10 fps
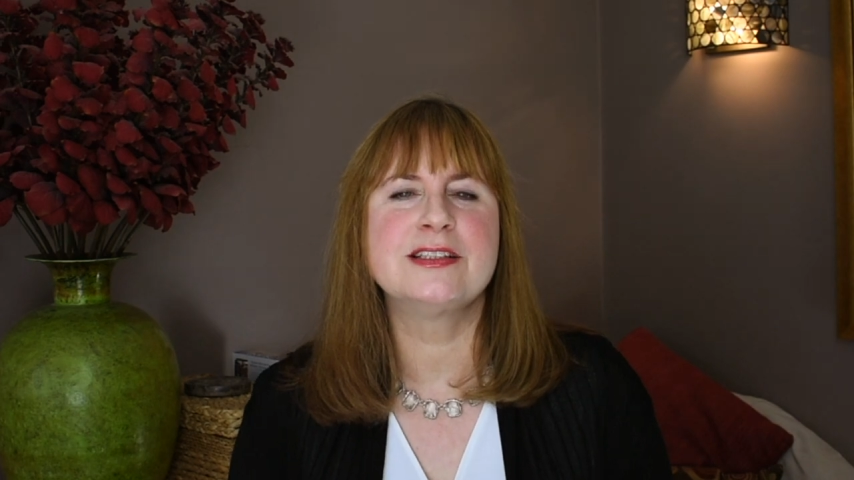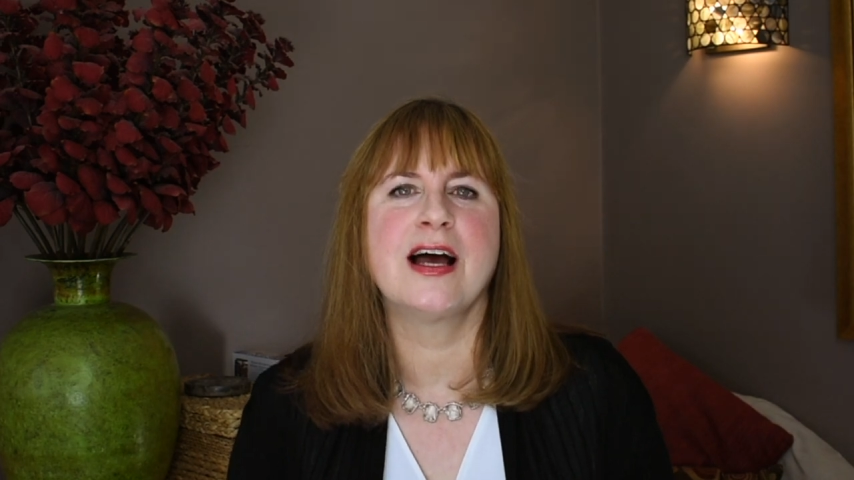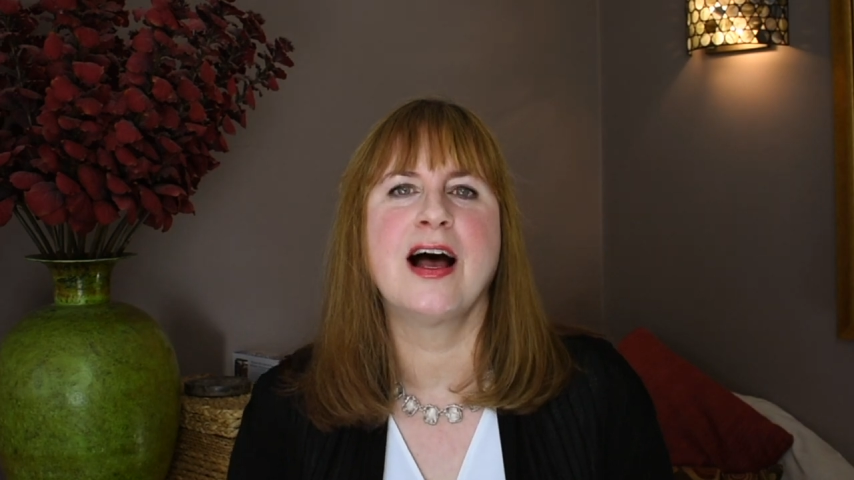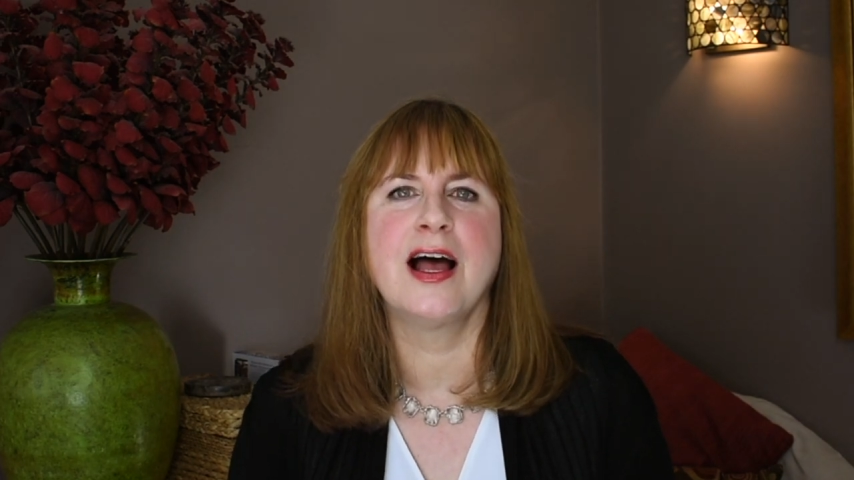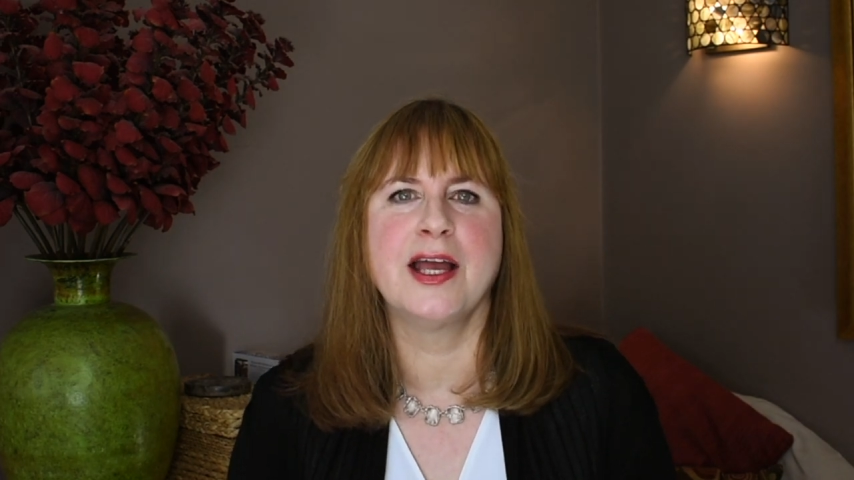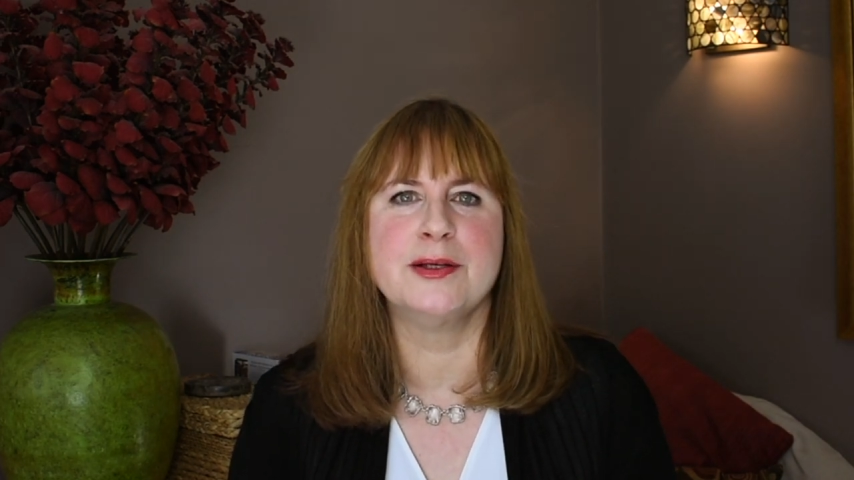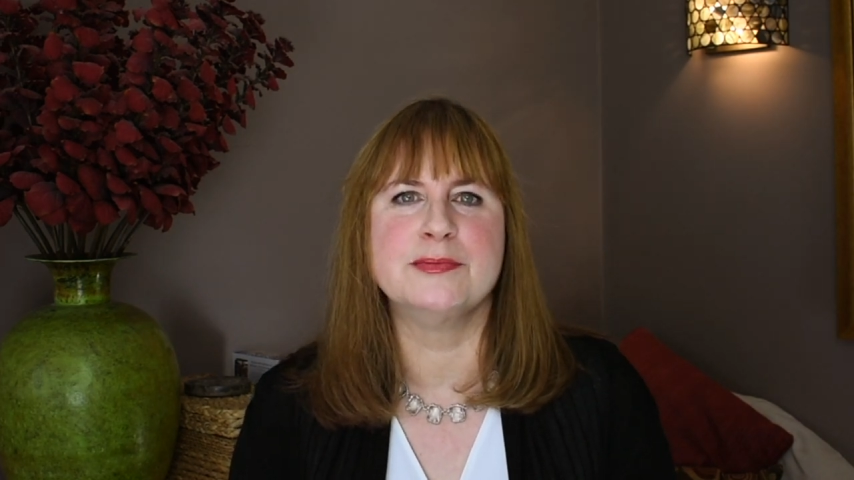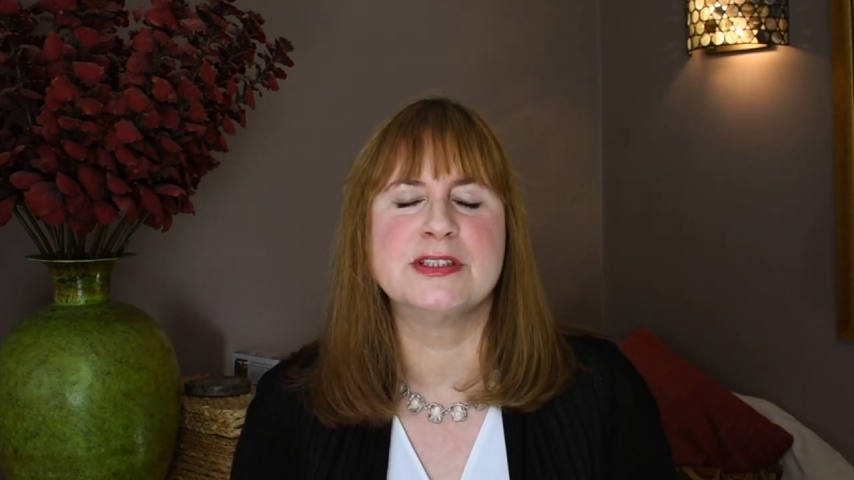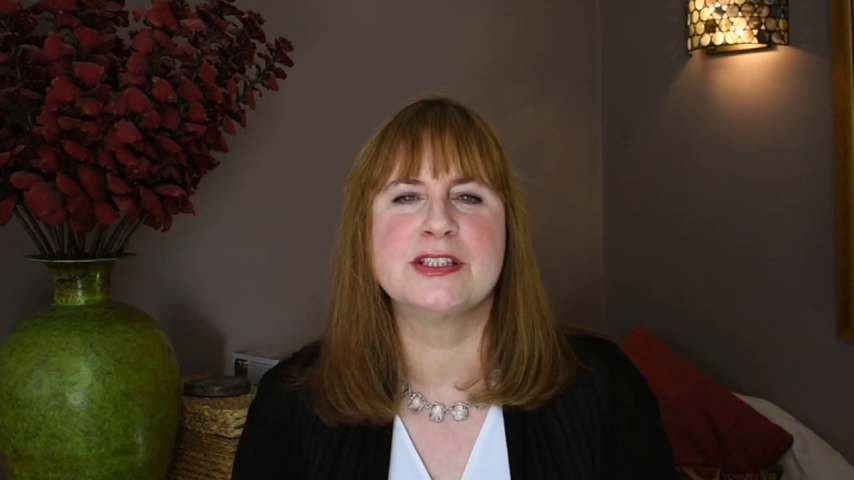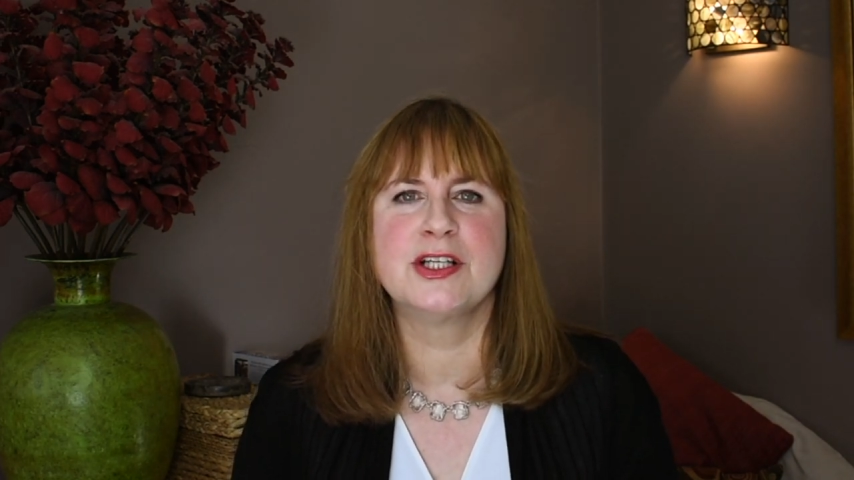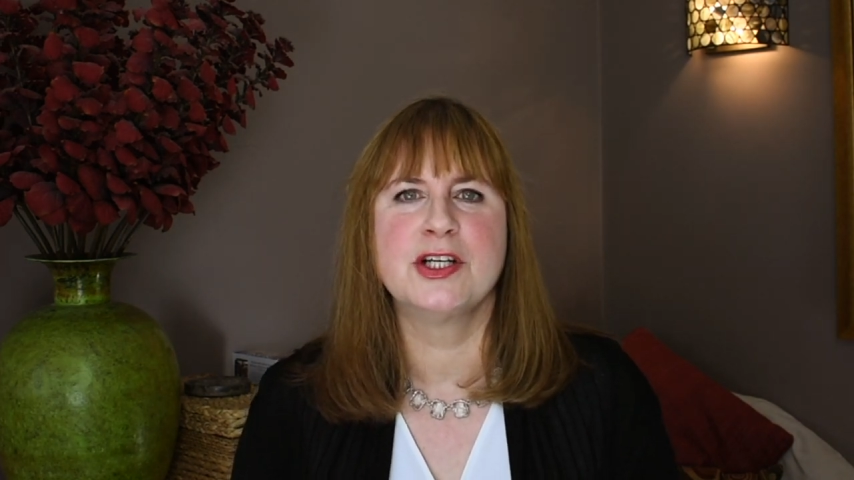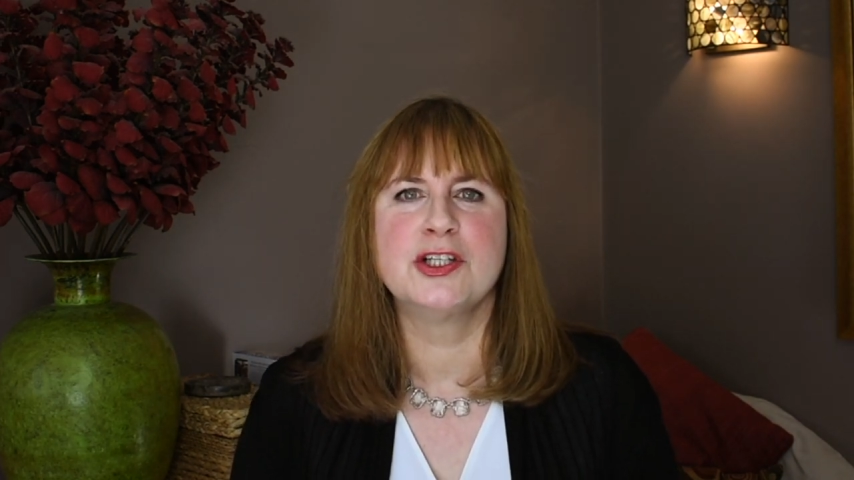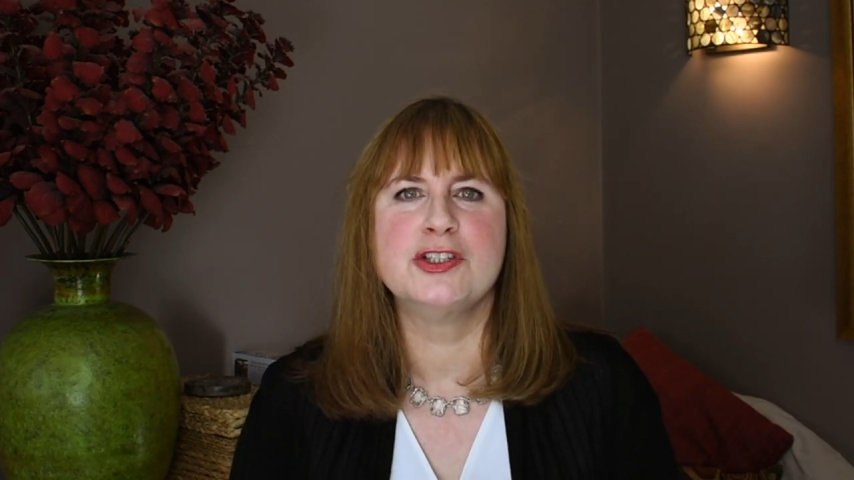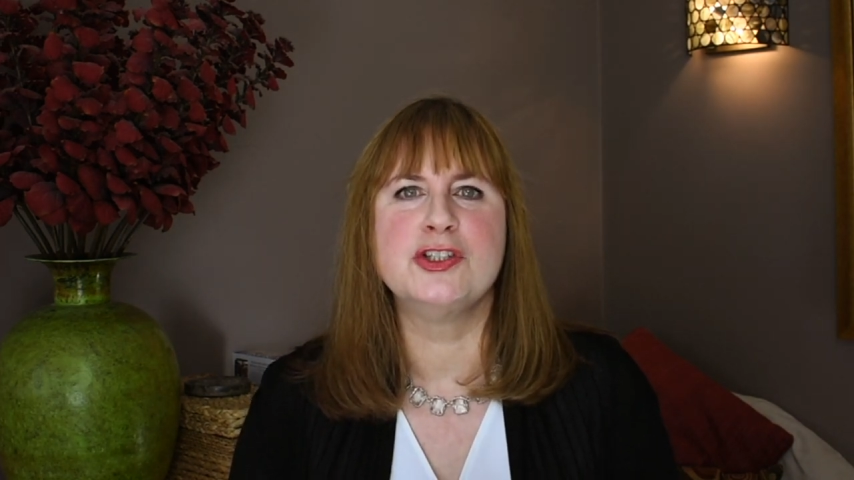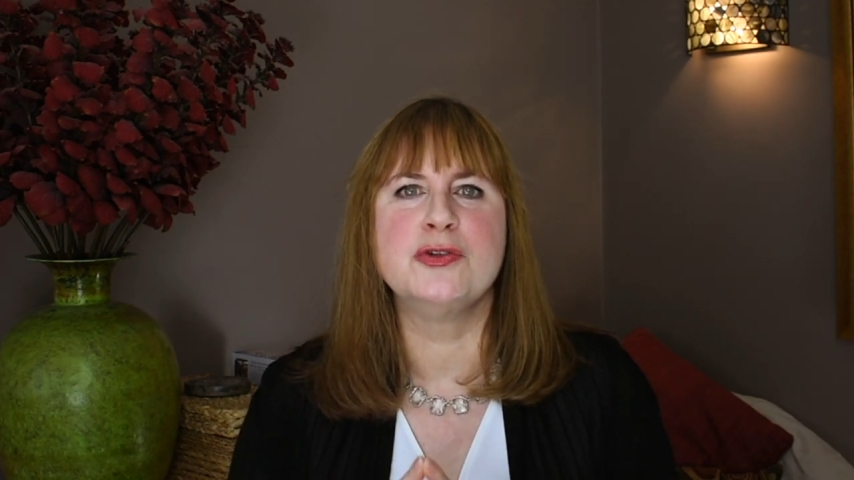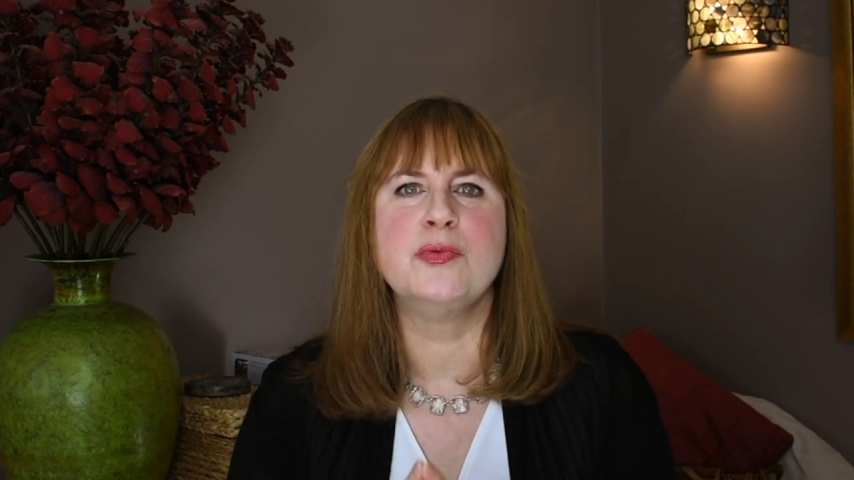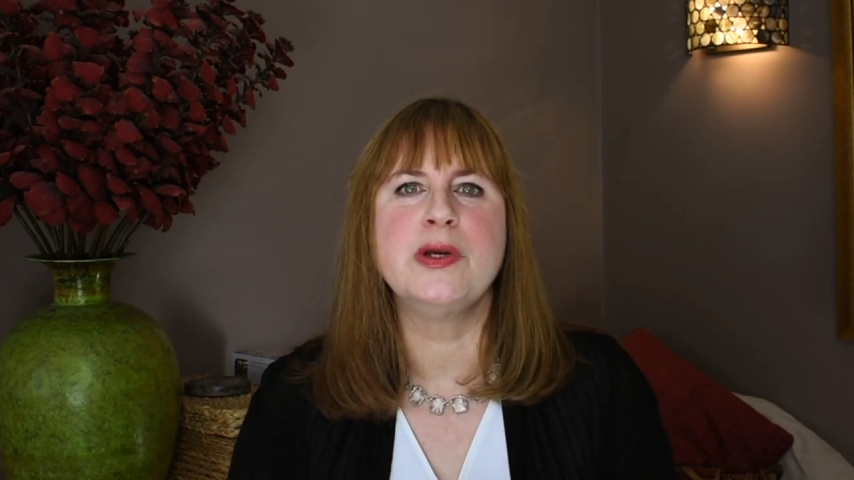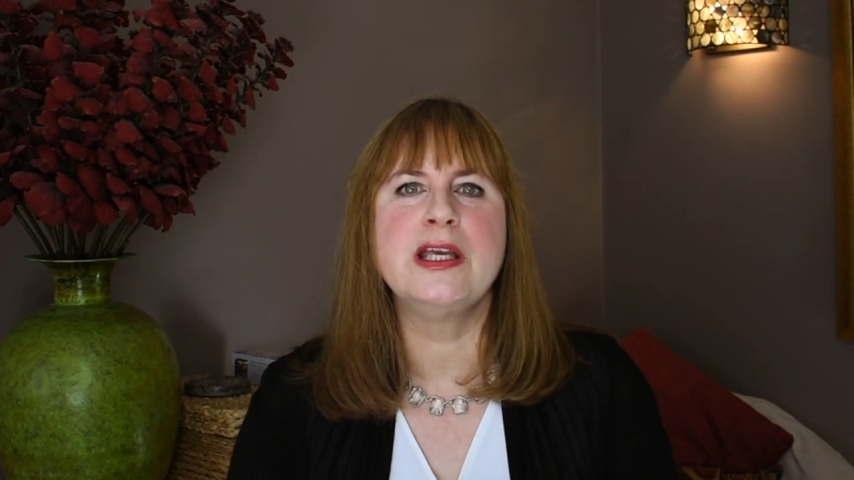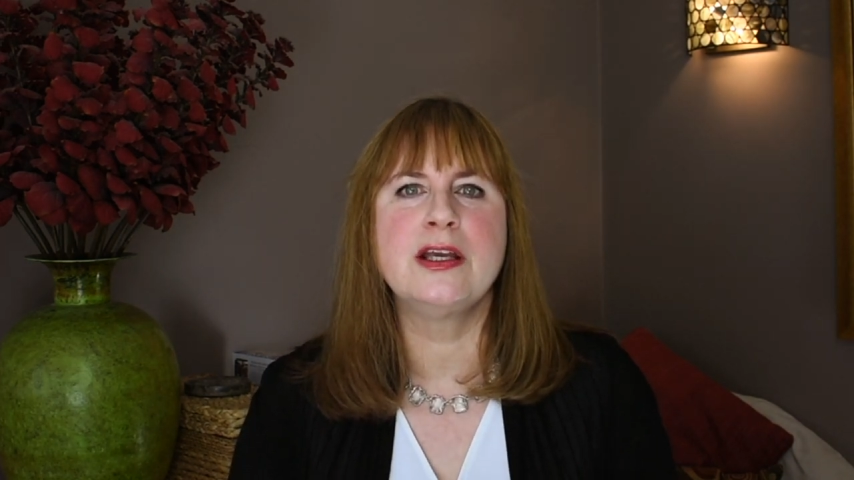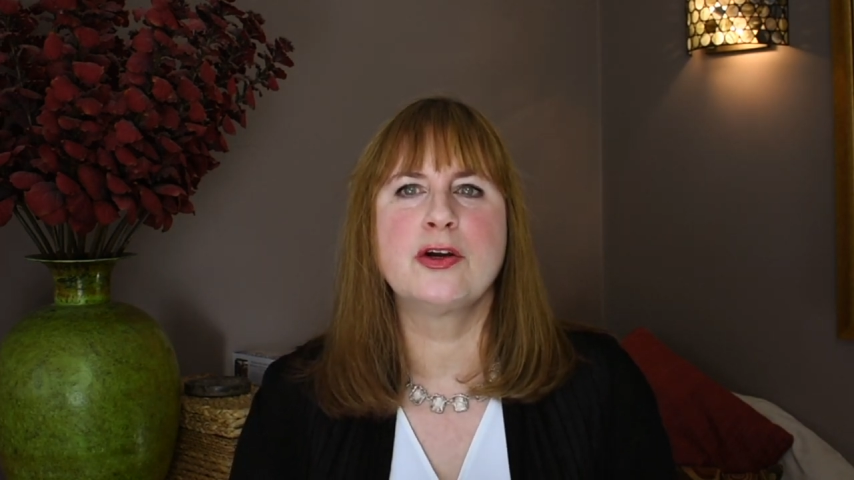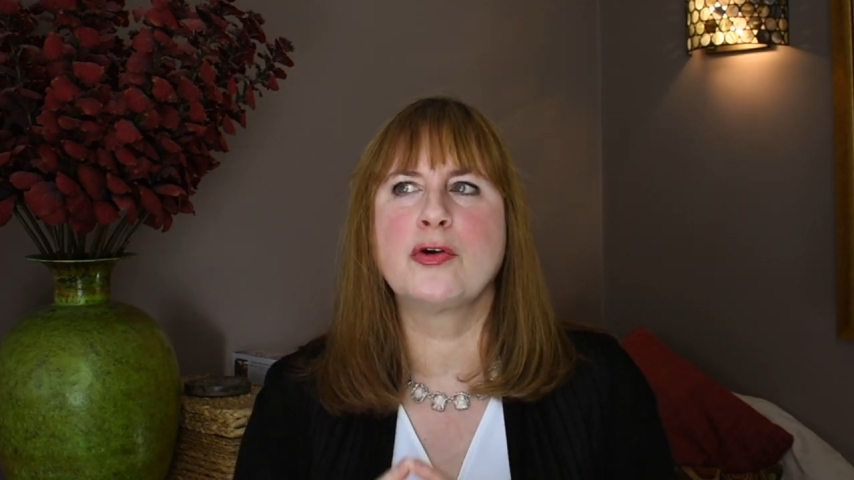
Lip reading: times do we